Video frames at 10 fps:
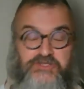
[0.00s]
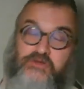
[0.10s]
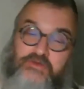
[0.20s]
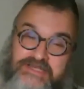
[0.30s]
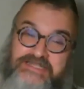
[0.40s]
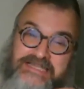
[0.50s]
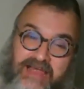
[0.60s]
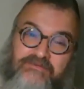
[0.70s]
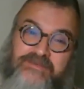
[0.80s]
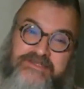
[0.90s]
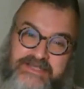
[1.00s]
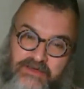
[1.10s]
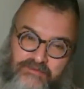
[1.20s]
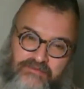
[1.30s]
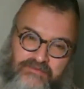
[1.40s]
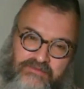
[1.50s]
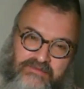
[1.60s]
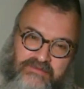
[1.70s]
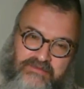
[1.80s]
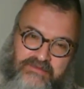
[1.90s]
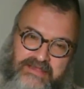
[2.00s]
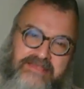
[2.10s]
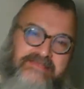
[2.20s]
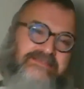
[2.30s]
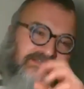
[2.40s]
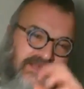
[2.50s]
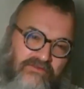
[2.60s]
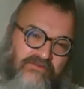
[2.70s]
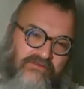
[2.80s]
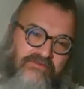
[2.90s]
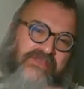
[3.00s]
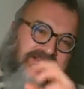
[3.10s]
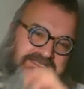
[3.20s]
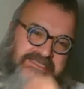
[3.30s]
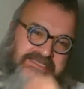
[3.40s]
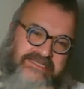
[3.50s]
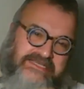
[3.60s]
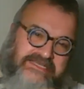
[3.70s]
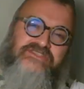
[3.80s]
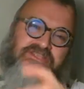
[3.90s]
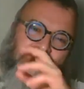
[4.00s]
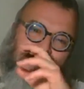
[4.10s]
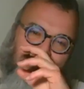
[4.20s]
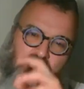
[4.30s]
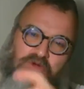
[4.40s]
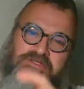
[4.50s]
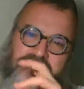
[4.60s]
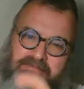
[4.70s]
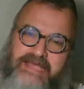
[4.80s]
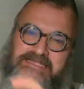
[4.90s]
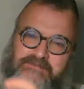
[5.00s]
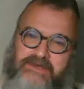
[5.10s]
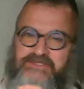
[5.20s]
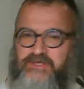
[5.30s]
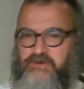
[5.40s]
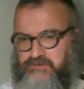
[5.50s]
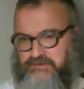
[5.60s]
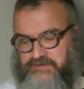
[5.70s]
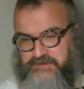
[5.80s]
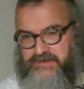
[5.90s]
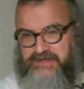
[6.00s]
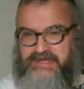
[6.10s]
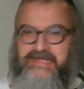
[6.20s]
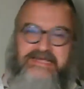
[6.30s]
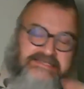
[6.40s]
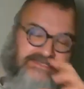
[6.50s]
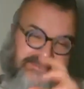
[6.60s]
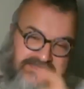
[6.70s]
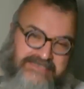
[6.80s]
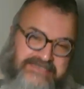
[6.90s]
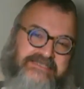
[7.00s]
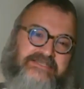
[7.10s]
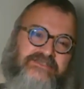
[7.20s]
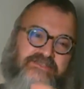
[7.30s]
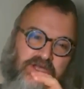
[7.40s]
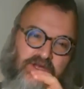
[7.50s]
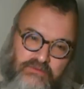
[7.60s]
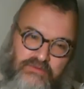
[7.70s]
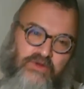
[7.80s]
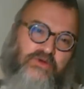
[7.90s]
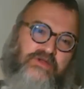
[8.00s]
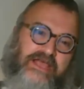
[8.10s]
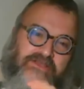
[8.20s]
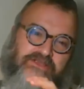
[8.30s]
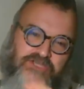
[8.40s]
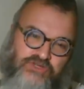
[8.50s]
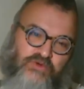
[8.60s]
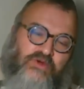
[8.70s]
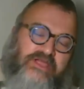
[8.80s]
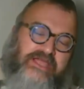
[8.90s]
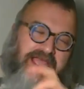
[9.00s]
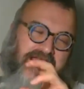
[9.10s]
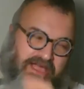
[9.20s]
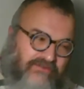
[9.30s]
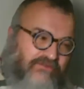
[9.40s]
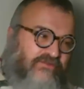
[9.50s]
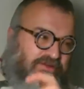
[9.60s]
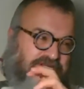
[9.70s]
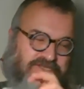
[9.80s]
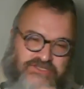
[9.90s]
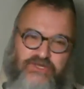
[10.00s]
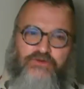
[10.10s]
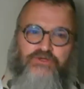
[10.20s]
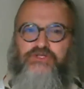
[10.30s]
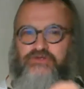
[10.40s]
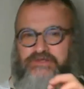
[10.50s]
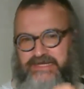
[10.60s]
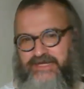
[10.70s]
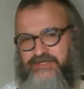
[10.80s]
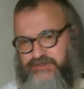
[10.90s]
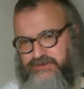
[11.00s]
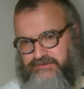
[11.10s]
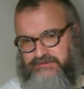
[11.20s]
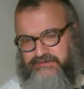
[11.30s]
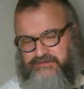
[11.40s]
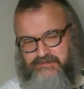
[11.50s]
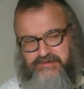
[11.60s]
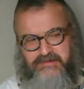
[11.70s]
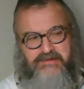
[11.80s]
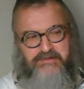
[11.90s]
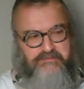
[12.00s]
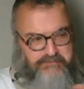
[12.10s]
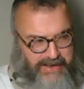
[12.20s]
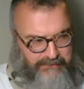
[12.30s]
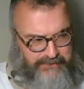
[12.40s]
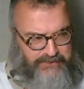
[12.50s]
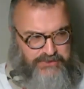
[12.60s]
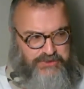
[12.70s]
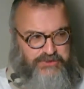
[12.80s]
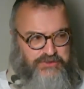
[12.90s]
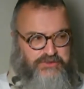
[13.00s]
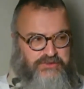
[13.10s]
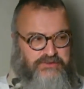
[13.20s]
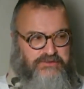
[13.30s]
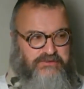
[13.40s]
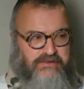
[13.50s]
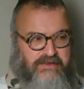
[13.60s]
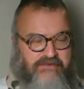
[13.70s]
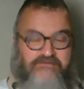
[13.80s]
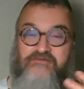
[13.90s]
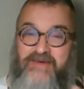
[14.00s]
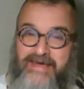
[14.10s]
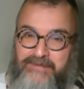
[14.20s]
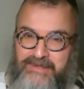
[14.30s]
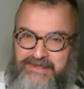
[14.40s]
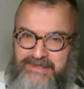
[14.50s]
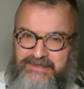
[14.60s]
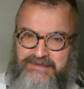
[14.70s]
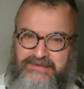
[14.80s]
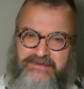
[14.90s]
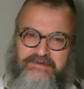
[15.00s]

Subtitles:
So this sovereign self, the self that accedes to no demands but its own, is destined to corrode and destroy every social connection, marriage, family,